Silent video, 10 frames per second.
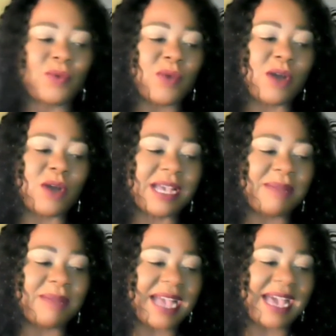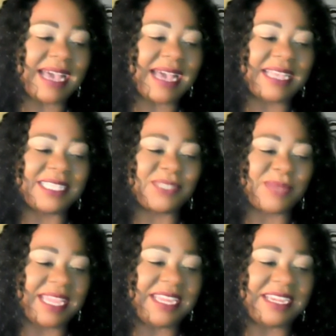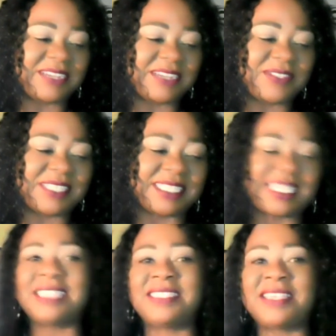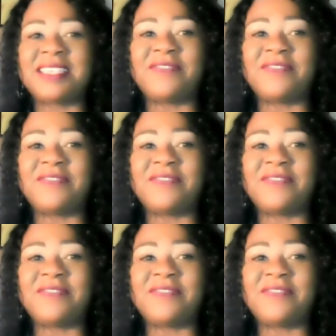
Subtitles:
Welcome, guys. We are here to discuss a